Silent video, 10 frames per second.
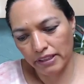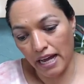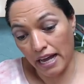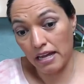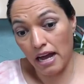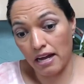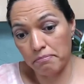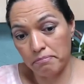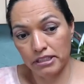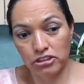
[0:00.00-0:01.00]
I
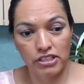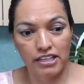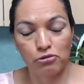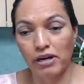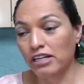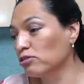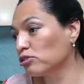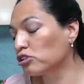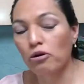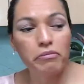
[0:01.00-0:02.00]
personally do. I do
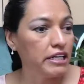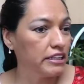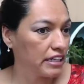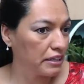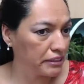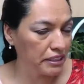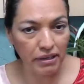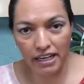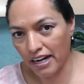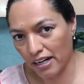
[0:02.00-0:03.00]
so many trips in
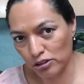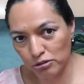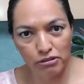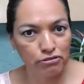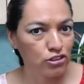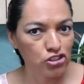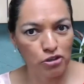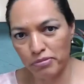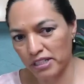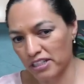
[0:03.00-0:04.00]
my house before
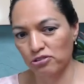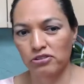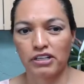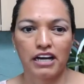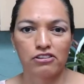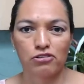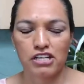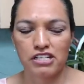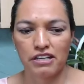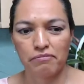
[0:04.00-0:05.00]
jumping into the car to the
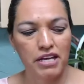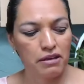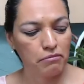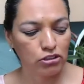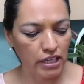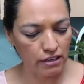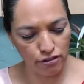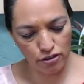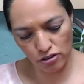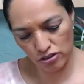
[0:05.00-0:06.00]
gym. Because I
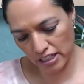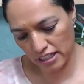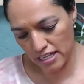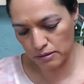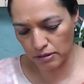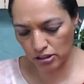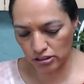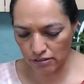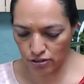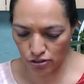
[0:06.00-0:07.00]
forgot the keys, because
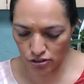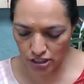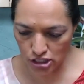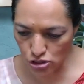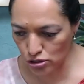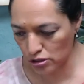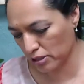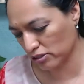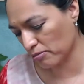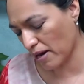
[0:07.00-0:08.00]
I forgot the shoes,
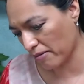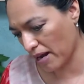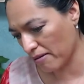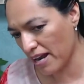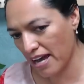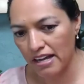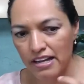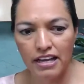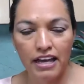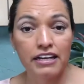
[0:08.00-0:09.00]
because blah, blah, blah.
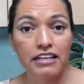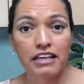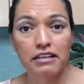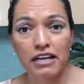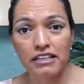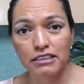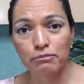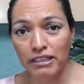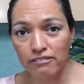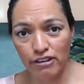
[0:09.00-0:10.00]
And it can
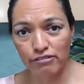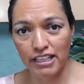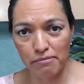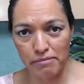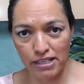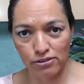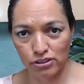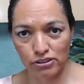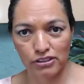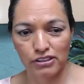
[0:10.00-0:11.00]
spend 15
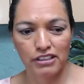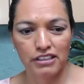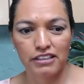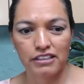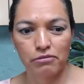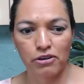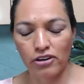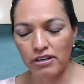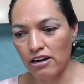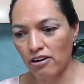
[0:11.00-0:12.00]
minutes
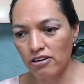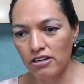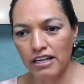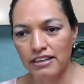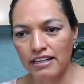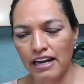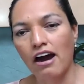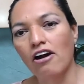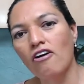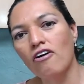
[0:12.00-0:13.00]
going around, and then,
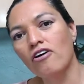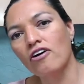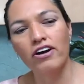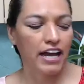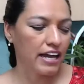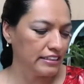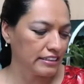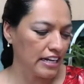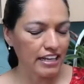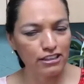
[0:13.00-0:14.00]
okay, it's
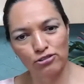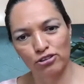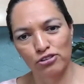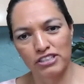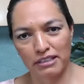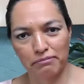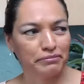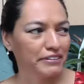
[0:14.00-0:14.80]
late to go to the gym.